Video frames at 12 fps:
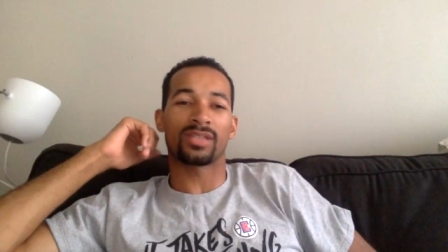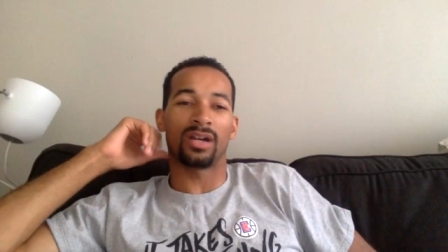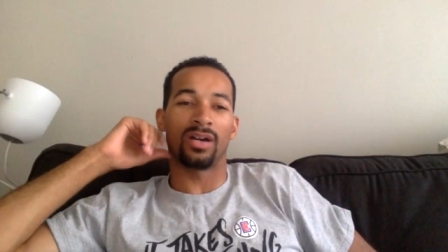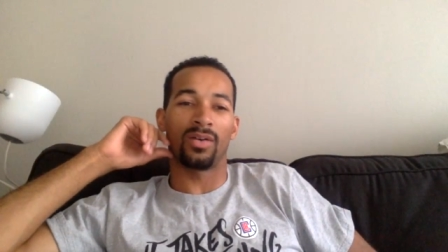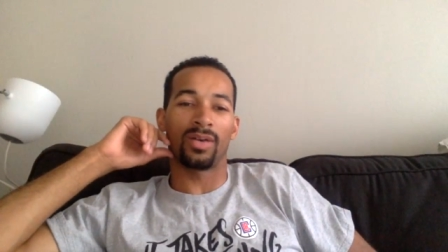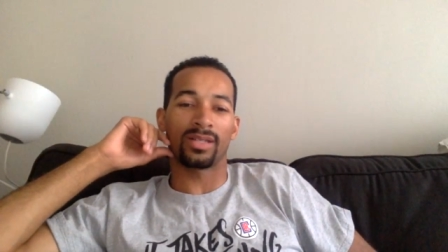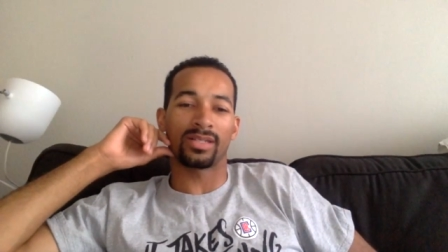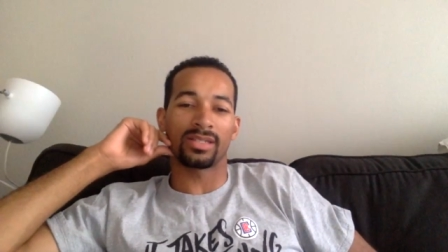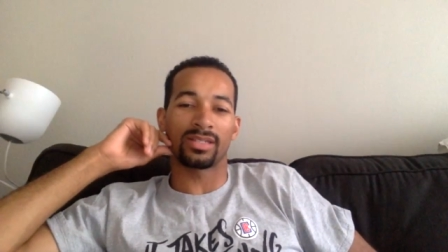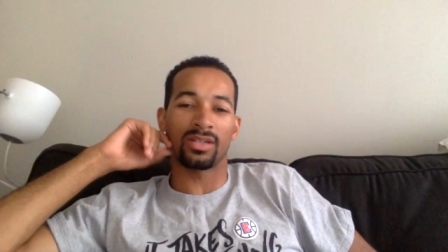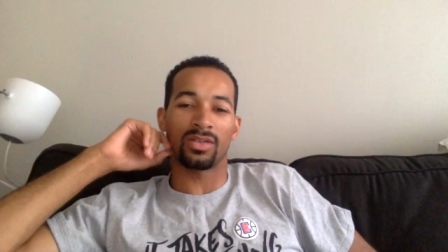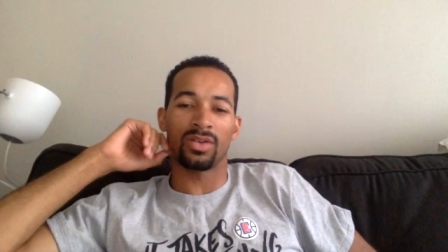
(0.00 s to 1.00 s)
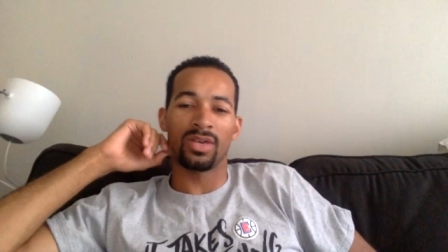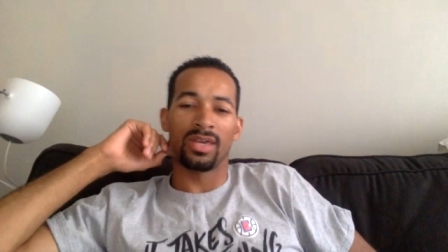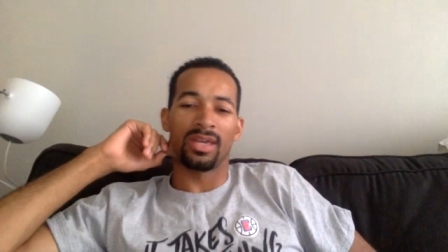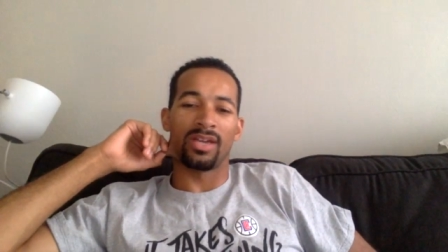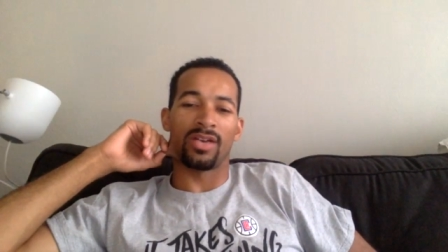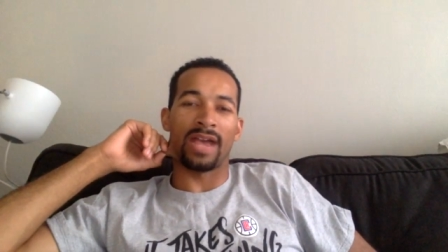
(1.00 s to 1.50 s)
So what does he do?
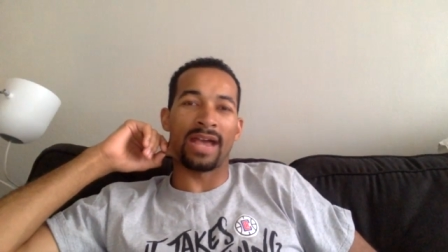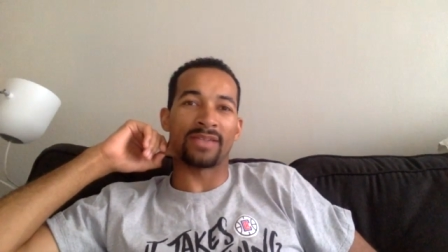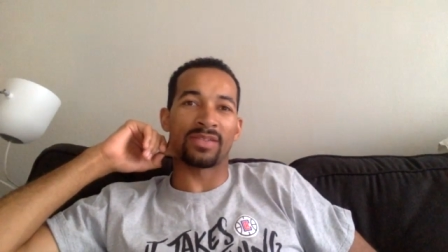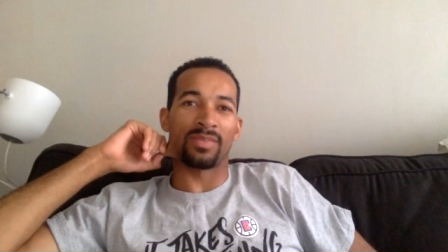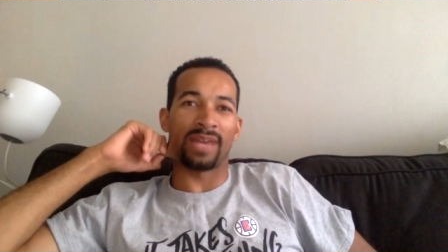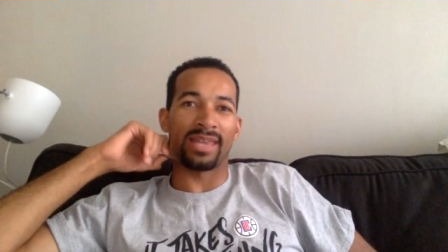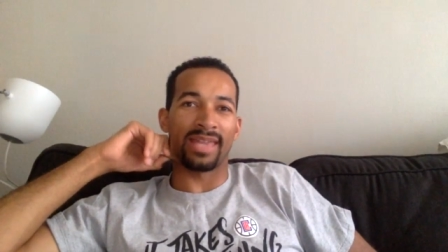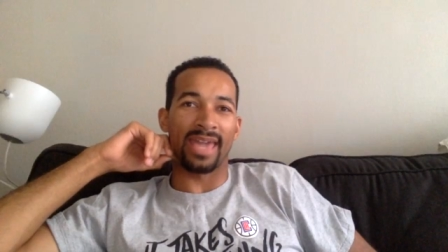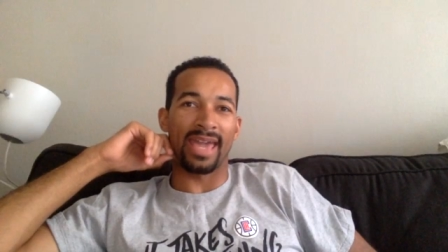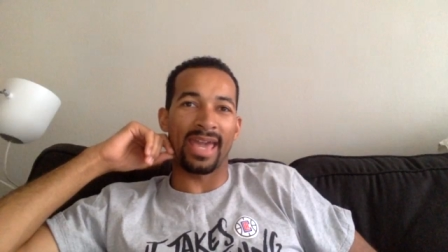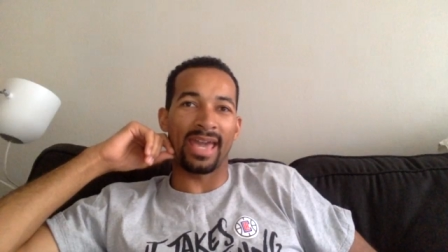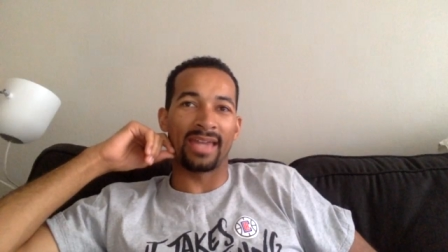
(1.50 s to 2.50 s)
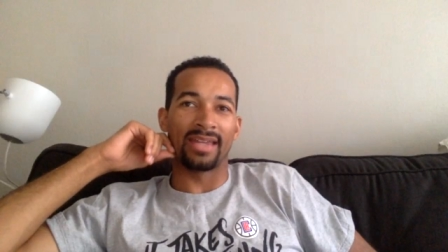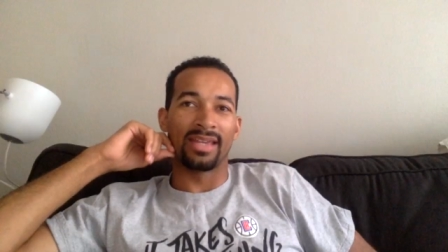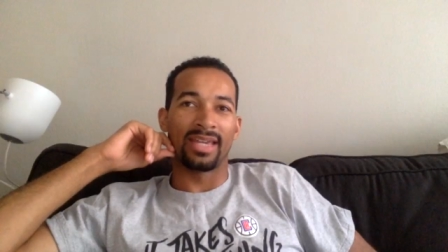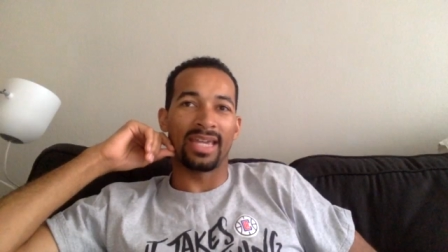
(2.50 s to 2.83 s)
He grabs him by the hand.